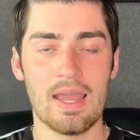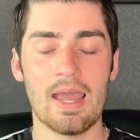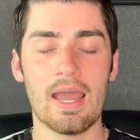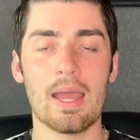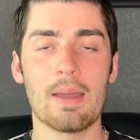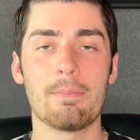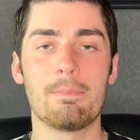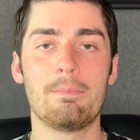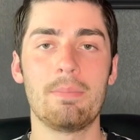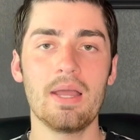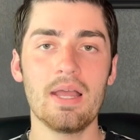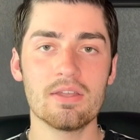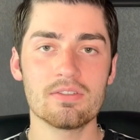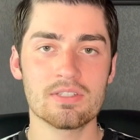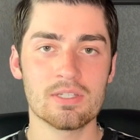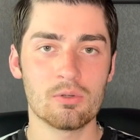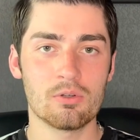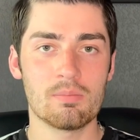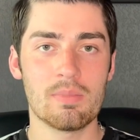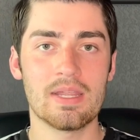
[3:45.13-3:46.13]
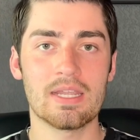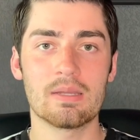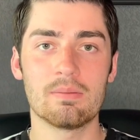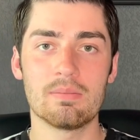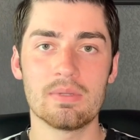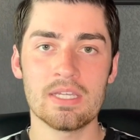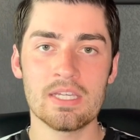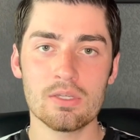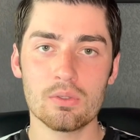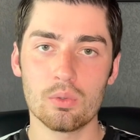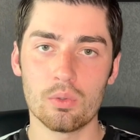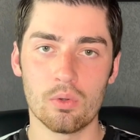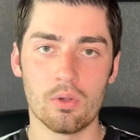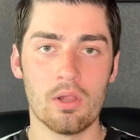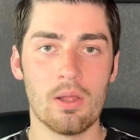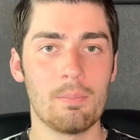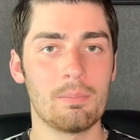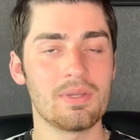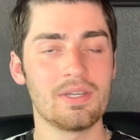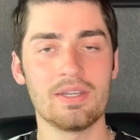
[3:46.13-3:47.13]
At best, it would make him
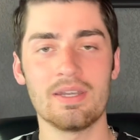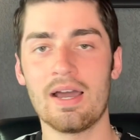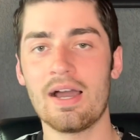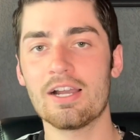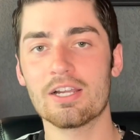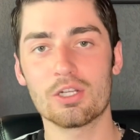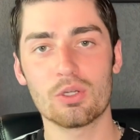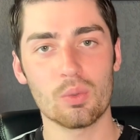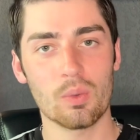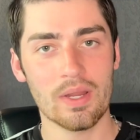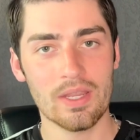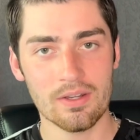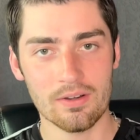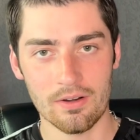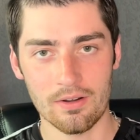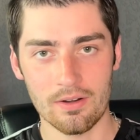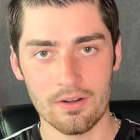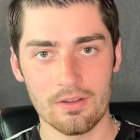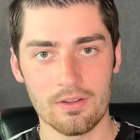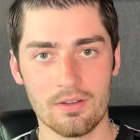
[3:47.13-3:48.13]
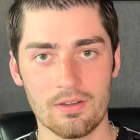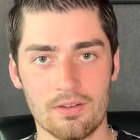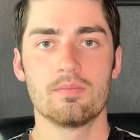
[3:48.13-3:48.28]
equal, but not greater.